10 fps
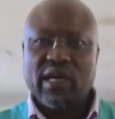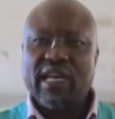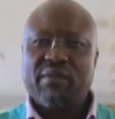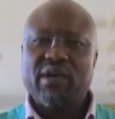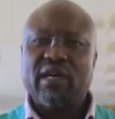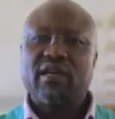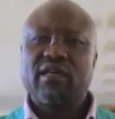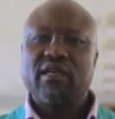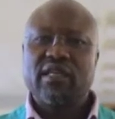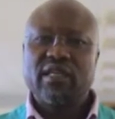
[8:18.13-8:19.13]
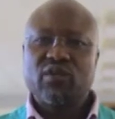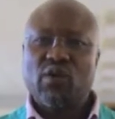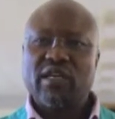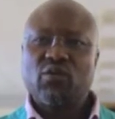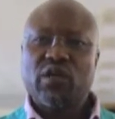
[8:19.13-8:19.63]
enamel is
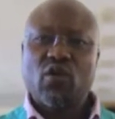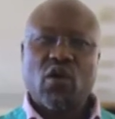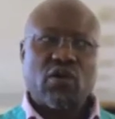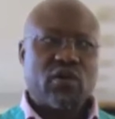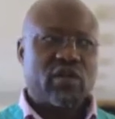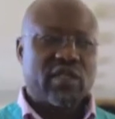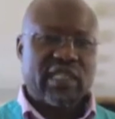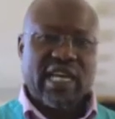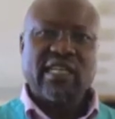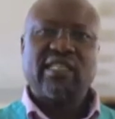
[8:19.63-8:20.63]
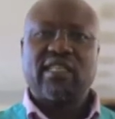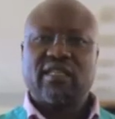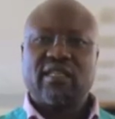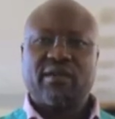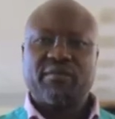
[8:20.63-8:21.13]
what we call dentin.
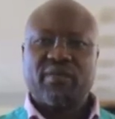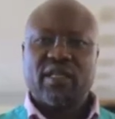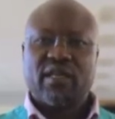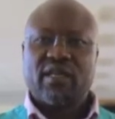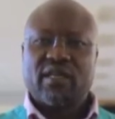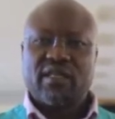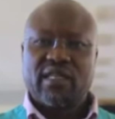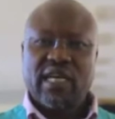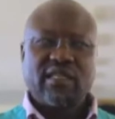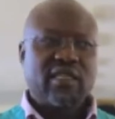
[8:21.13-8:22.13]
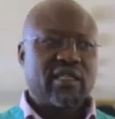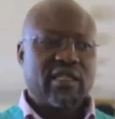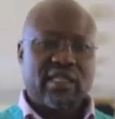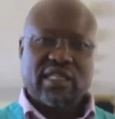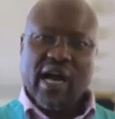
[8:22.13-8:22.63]

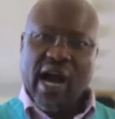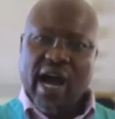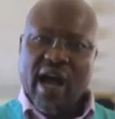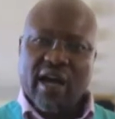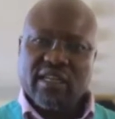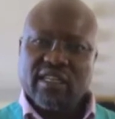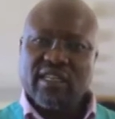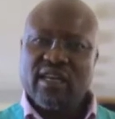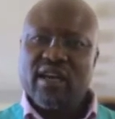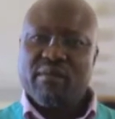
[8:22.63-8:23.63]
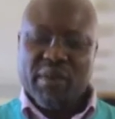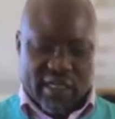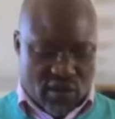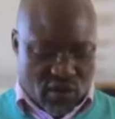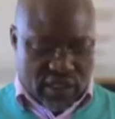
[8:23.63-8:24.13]
Dentin is hard, but not